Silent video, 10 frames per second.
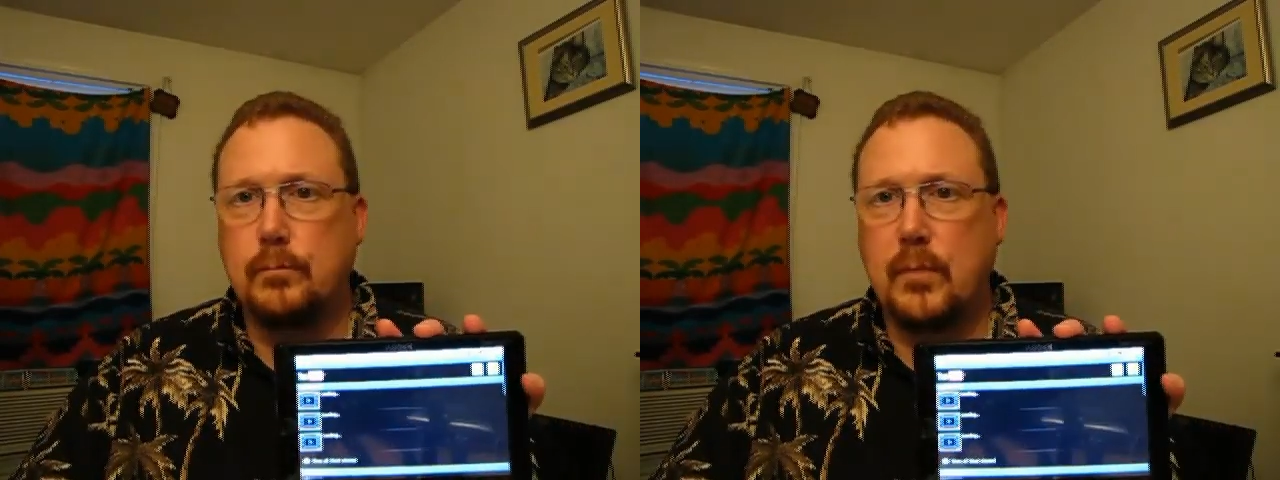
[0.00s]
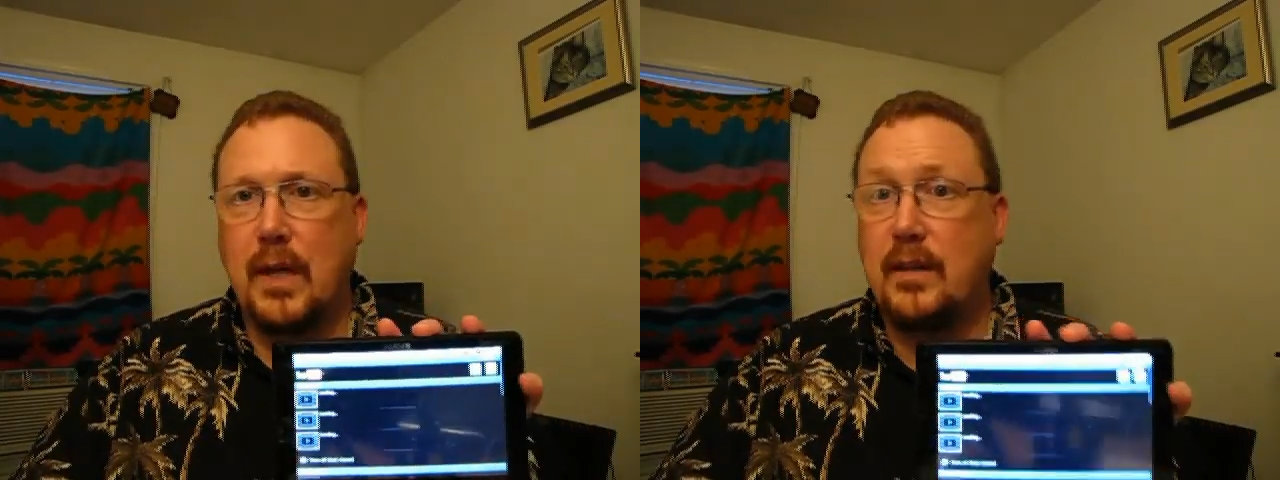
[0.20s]

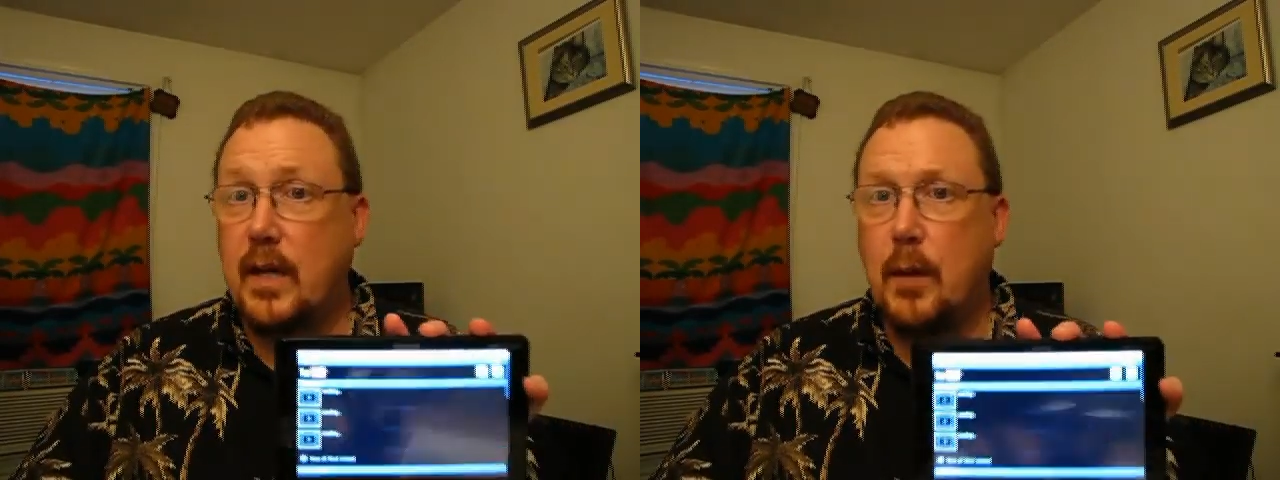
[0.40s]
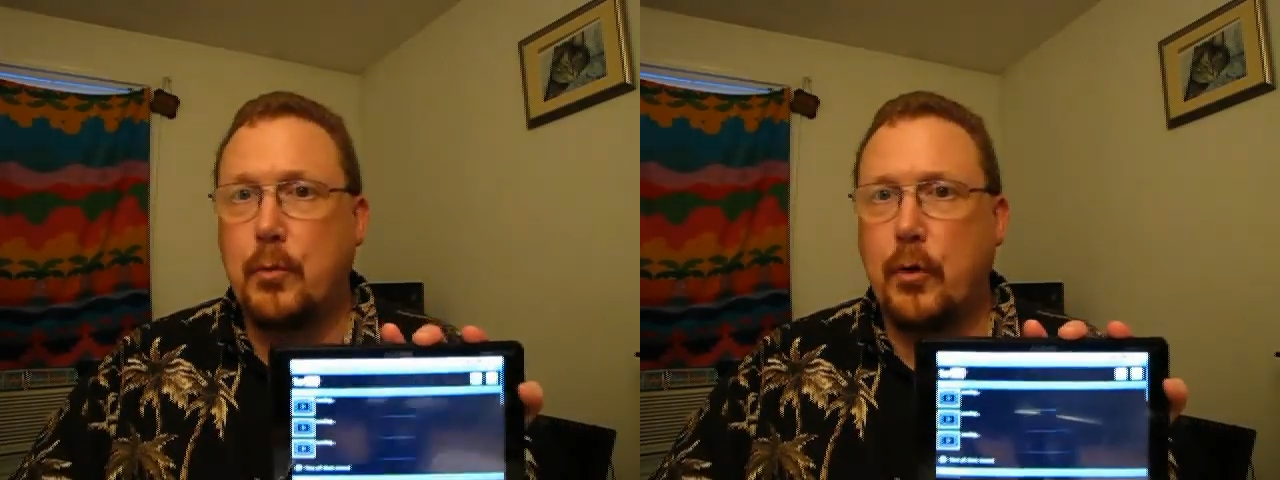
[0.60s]
get the
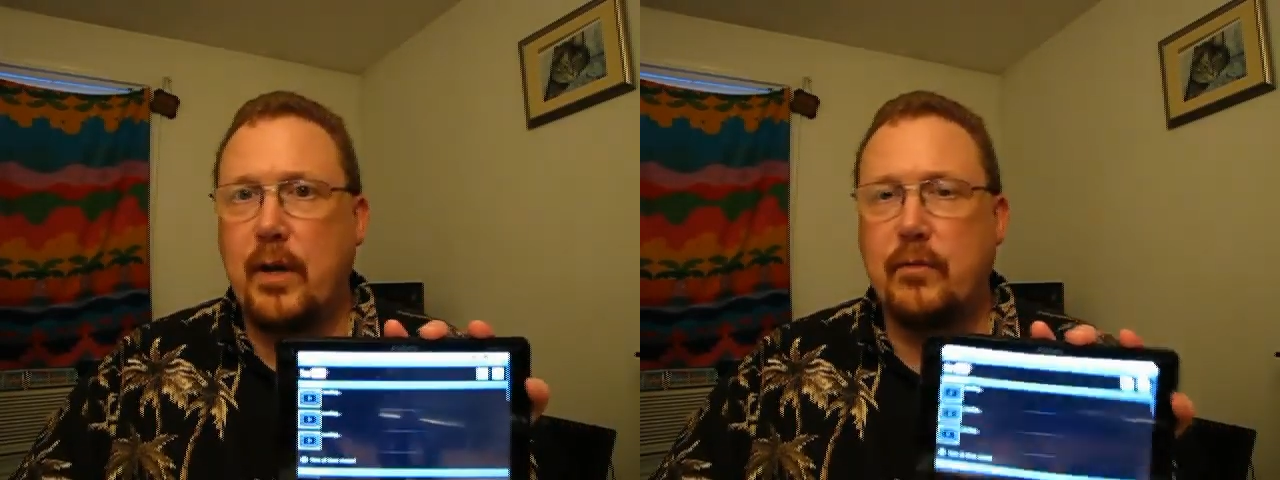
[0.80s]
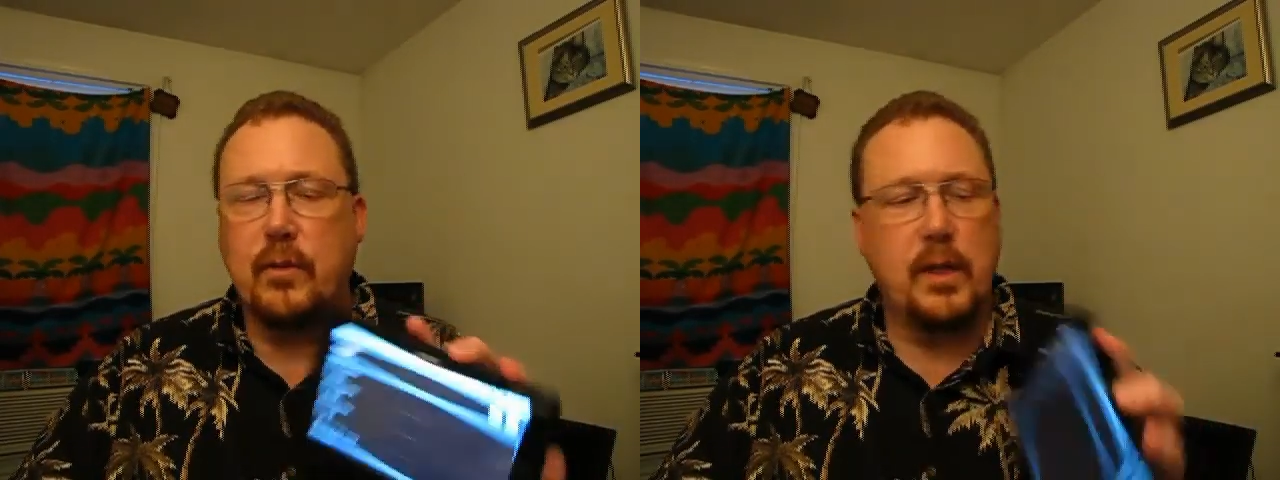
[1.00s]

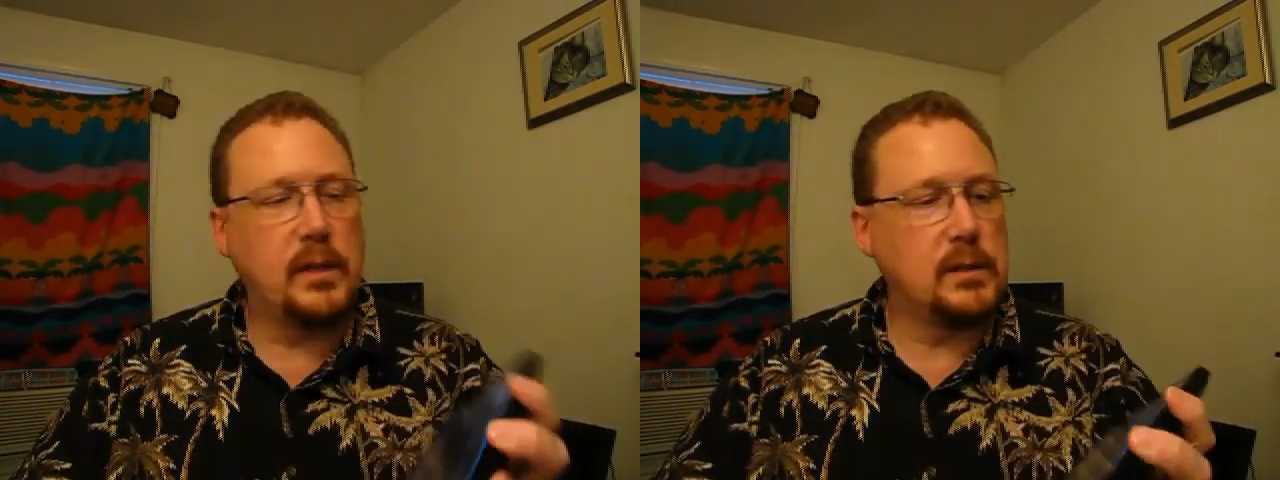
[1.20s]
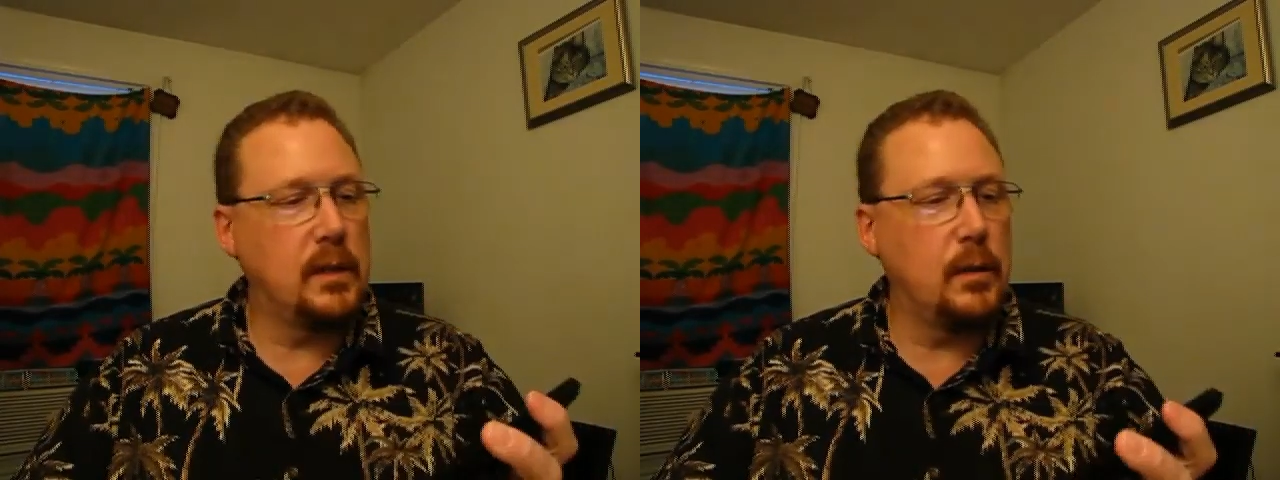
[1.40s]
upgrade for
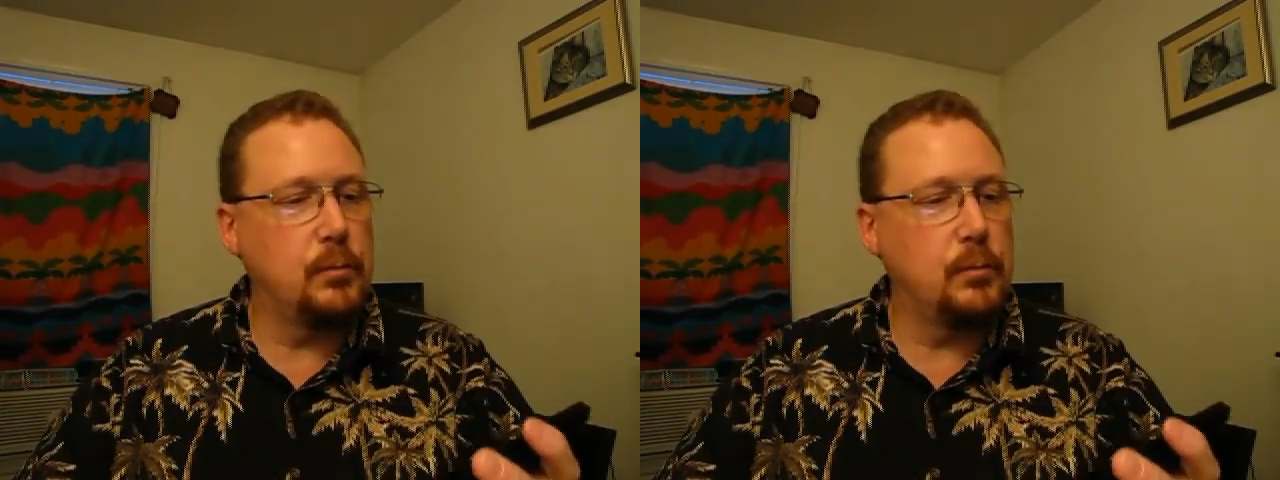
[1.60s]
this, and they're